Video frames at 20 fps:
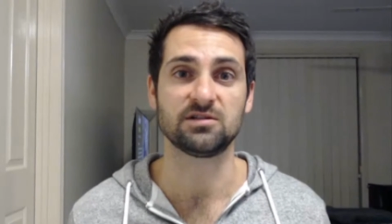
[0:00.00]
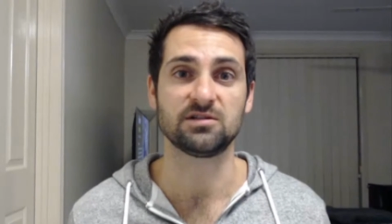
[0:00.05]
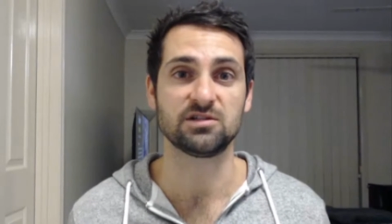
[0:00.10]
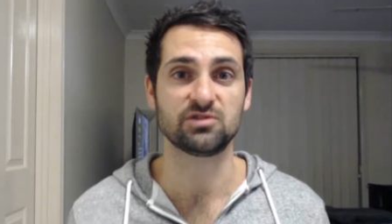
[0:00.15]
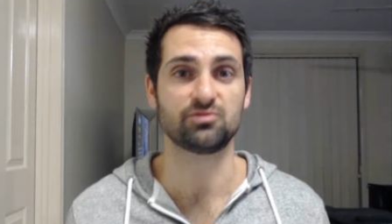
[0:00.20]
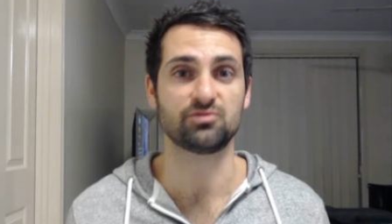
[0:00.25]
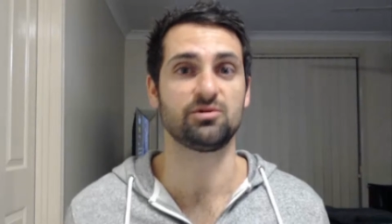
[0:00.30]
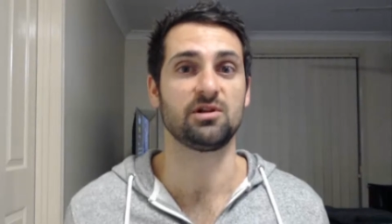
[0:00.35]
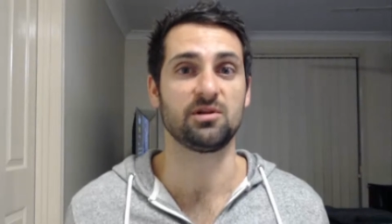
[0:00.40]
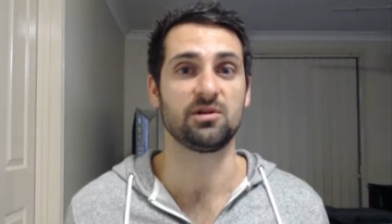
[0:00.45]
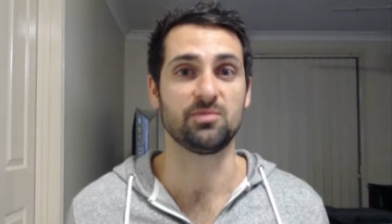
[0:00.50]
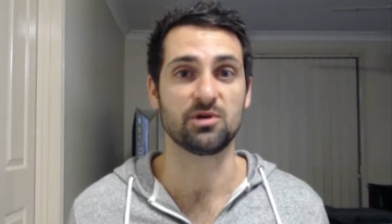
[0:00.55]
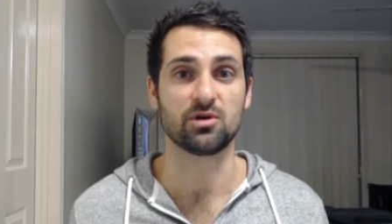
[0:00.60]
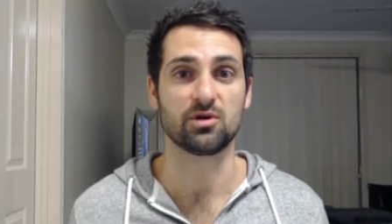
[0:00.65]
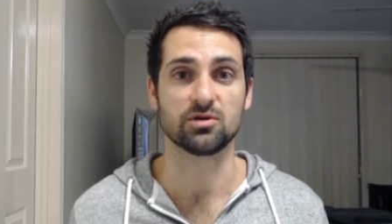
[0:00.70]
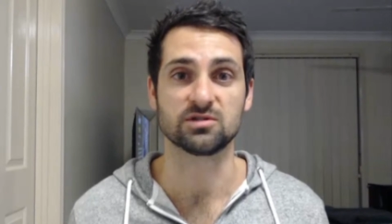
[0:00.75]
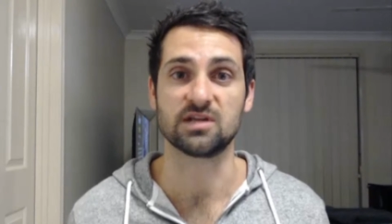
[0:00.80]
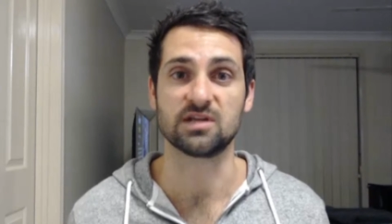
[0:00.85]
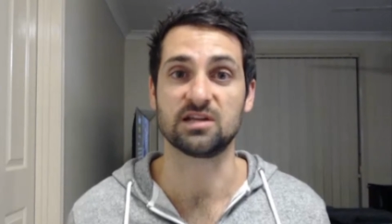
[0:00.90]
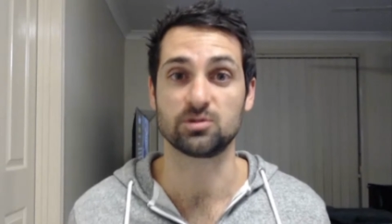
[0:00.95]
just really
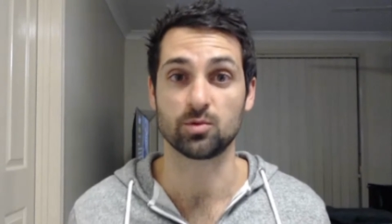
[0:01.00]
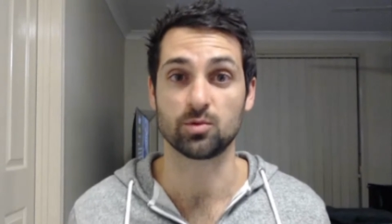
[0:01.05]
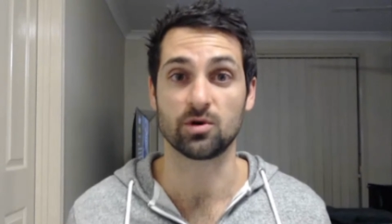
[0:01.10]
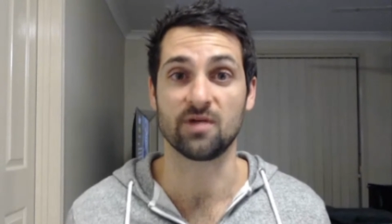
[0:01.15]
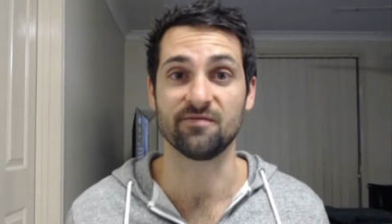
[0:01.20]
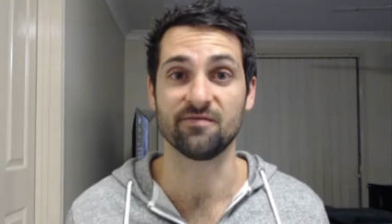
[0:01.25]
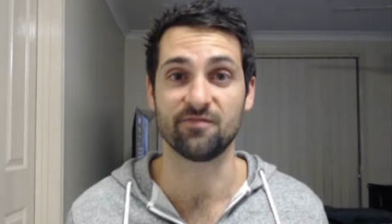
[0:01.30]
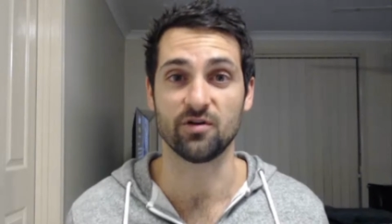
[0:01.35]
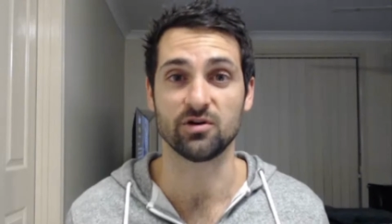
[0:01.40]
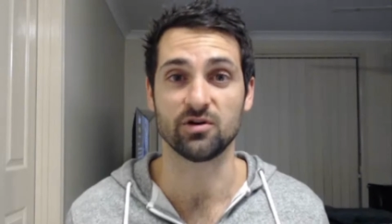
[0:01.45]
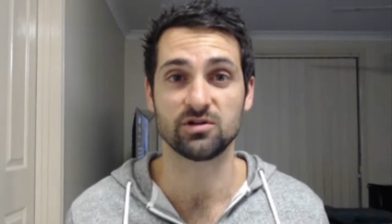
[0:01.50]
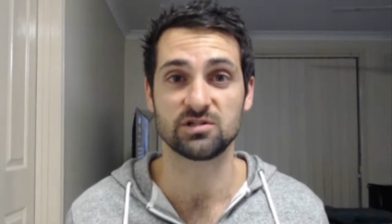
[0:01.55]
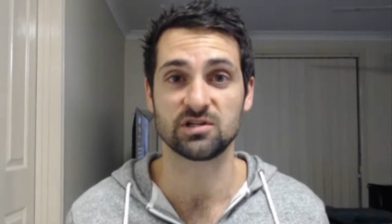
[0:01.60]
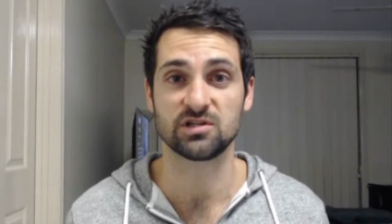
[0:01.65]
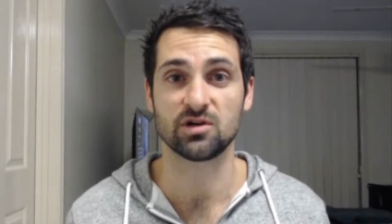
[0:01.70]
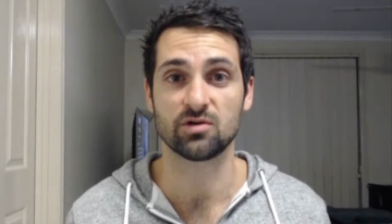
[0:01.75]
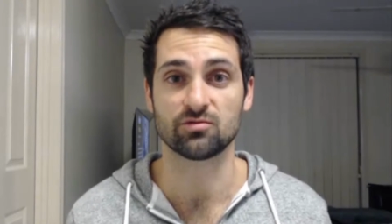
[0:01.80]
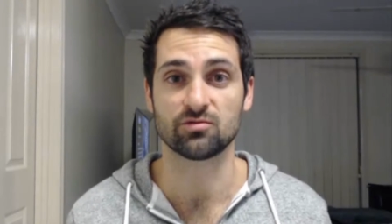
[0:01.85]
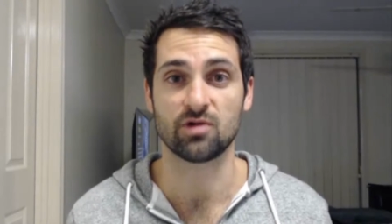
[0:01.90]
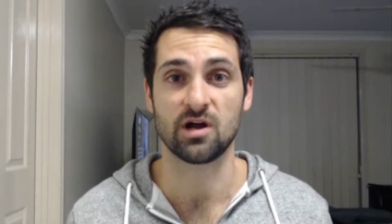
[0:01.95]
because that's what I'm
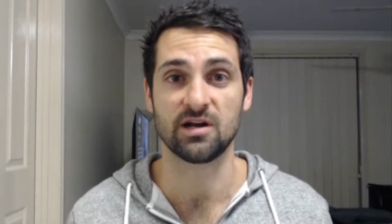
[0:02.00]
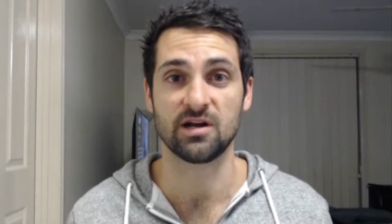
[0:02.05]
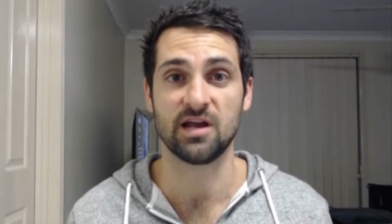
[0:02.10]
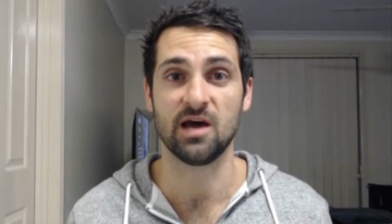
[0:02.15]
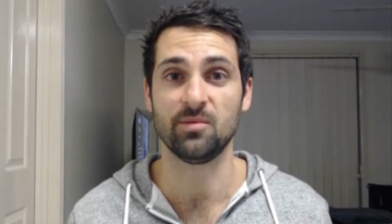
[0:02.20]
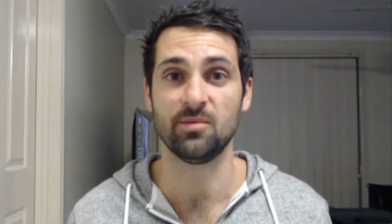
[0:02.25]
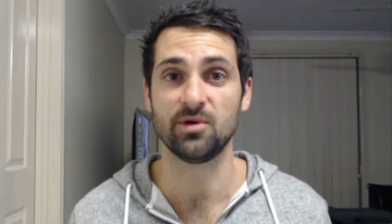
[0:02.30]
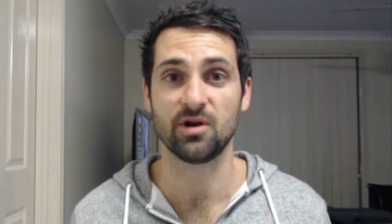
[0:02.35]
focusing on right now.